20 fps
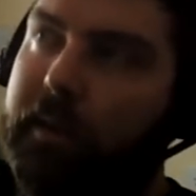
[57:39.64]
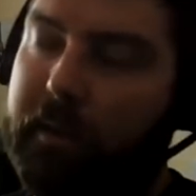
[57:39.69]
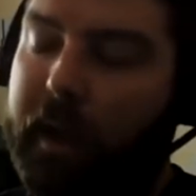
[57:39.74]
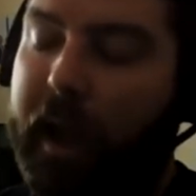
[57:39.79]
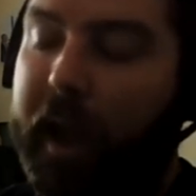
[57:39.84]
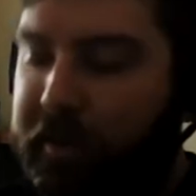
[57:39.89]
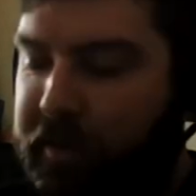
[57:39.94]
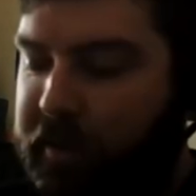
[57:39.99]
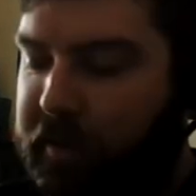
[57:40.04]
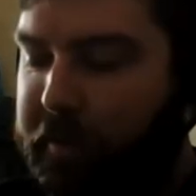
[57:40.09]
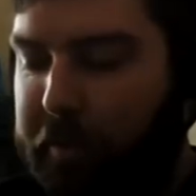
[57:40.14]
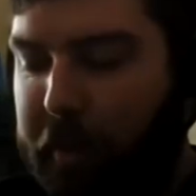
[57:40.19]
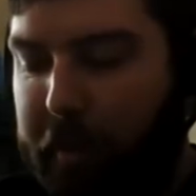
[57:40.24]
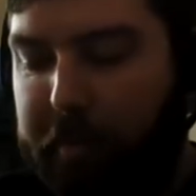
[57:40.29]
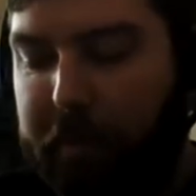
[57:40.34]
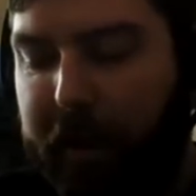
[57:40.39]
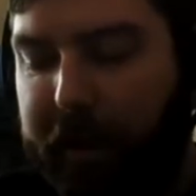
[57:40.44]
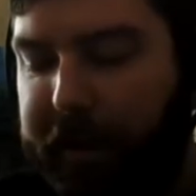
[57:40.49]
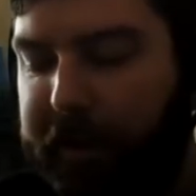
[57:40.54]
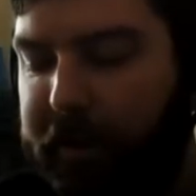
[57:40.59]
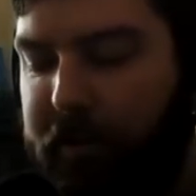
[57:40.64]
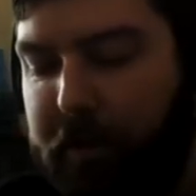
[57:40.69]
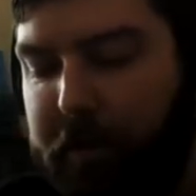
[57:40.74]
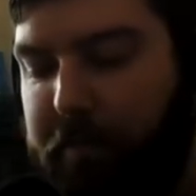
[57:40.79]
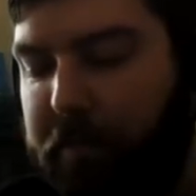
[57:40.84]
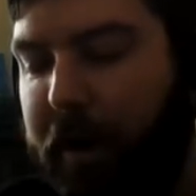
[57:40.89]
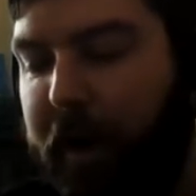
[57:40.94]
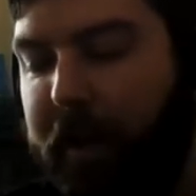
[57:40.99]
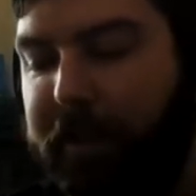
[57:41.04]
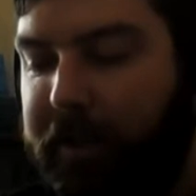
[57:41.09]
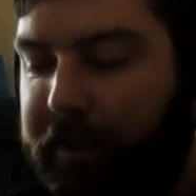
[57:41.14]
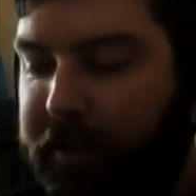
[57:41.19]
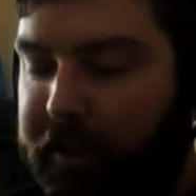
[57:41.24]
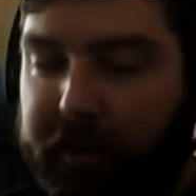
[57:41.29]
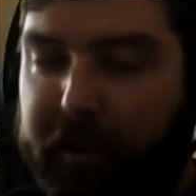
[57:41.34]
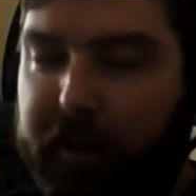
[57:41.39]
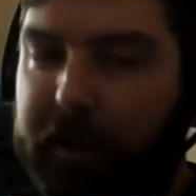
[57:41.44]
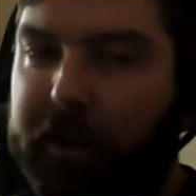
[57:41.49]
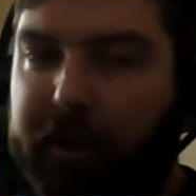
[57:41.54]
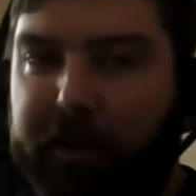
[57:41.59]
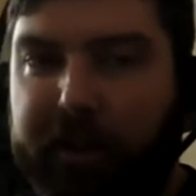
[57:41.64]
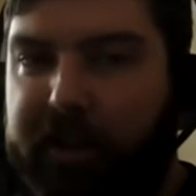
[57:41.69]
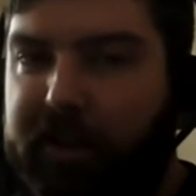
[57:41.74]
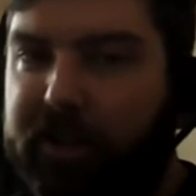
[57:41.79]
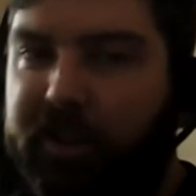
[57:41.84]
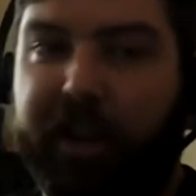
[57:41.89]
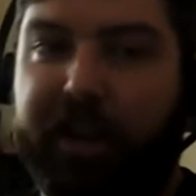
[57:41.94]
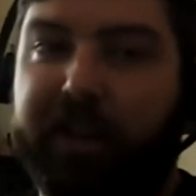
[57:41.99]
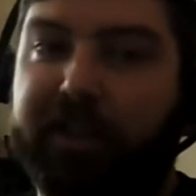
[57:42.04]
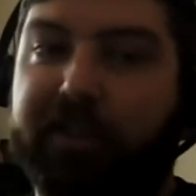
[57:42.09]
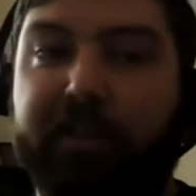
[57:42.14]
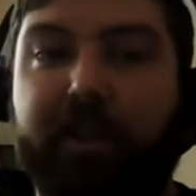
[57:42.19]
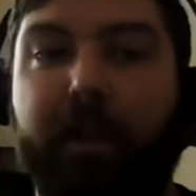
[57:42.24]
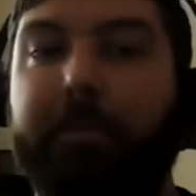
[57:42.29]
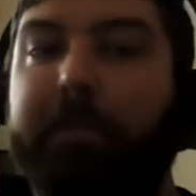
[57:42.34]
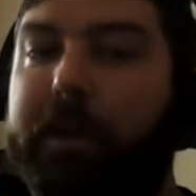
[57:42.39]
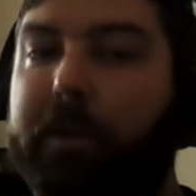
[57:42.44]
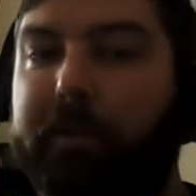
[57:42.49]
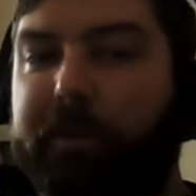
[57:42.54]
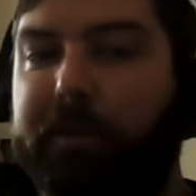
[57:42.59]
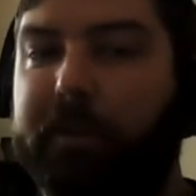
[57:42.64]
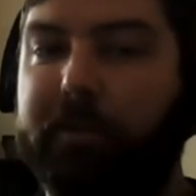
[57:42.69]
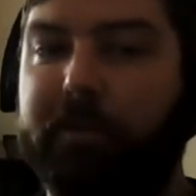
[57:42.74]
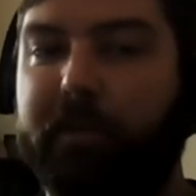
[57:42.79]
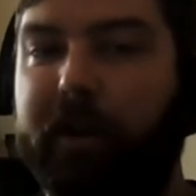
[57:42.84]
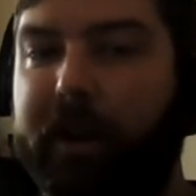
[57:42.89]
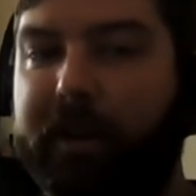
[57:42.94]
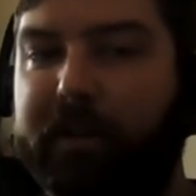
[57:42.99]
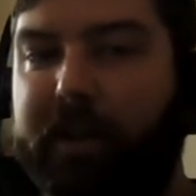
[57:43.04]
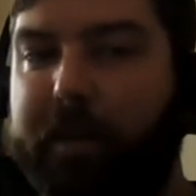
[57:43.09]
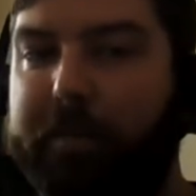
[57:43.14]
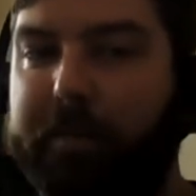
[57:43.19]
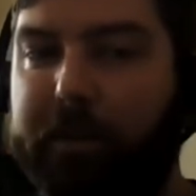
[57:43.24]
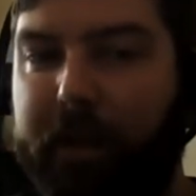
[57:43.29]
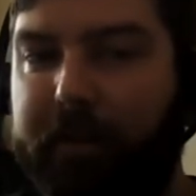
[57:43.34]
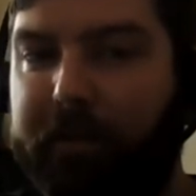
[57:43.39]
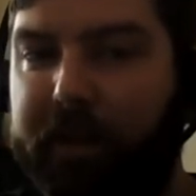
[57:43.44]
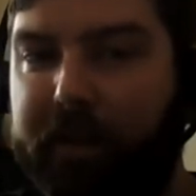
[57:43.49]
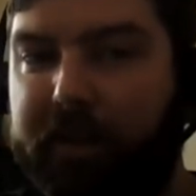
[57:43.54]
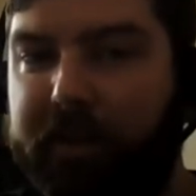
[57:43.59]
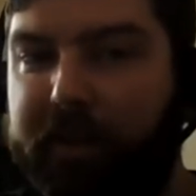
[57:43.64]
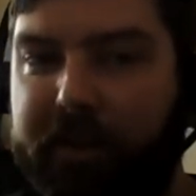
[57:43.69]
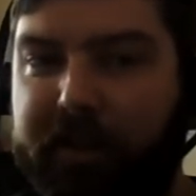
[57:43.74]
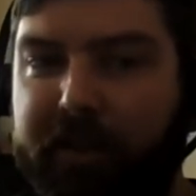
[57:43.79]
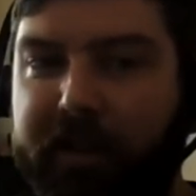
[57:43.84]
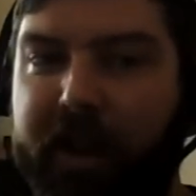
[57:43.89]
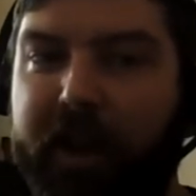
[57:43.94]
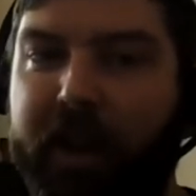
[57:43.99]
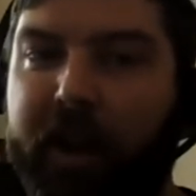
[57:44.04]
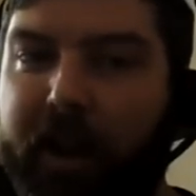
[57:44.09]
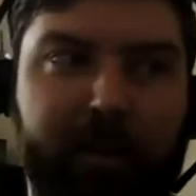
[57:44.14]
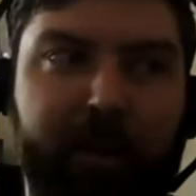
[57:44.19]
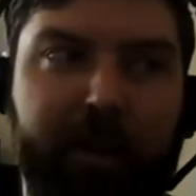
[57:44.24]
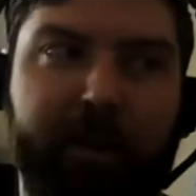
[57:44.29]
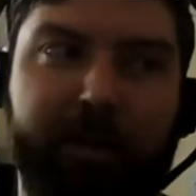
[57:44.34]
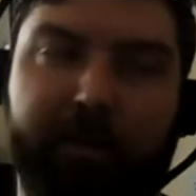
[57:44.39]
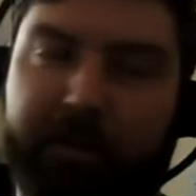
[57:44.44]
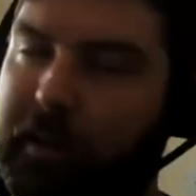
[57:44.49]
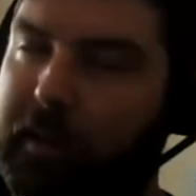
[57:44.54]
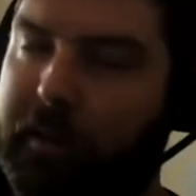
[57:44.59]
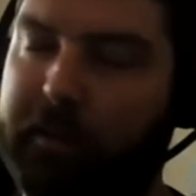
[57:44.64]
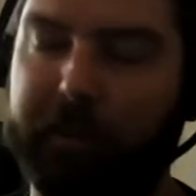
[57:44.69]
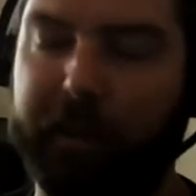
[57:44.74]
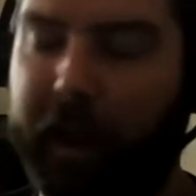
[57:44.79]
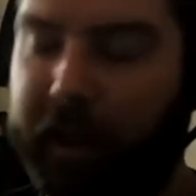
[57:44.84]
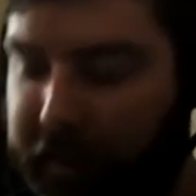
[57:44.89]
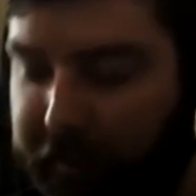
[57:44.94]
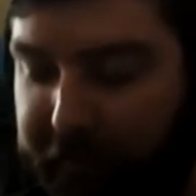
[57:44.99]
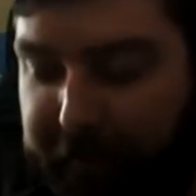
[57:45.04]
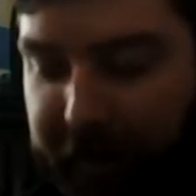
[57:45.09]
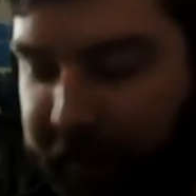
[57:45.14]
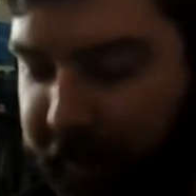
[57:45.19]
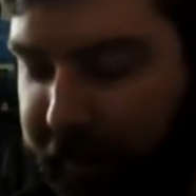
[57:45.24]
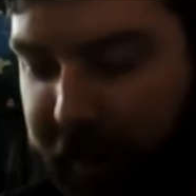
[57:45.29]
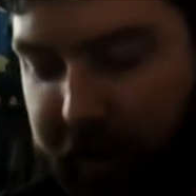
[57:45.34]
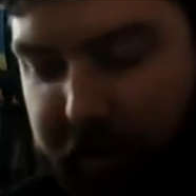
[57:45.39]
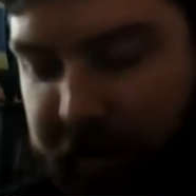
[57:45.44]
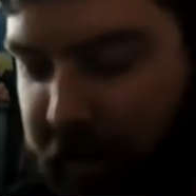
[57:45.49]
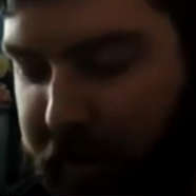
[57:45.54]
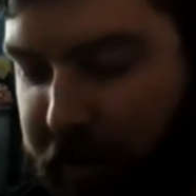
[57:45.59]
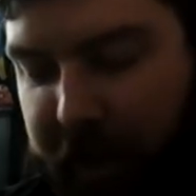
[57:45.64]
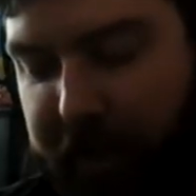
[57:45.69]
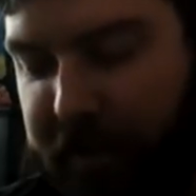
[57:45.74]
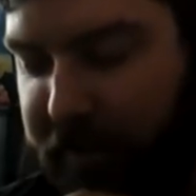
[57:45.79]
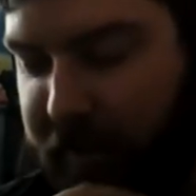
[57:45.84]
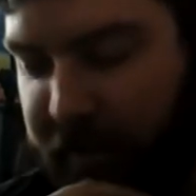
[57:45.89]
as you're applying to a project, you're going to at least change something with those grasshopper definitions. And at the very least, you change